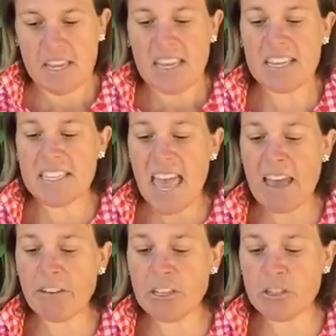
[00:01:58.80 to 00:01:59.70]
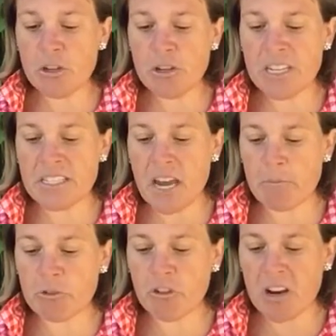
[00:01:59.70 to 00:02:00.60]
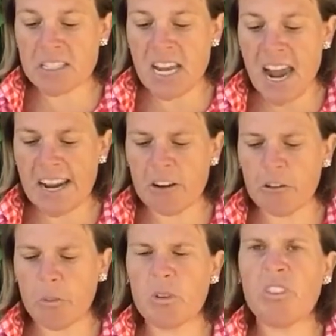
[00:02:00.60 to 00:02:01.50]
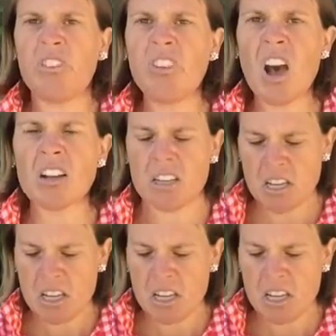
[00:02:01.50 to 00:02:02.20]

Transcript: His heavy-duty dump truck tires were sunk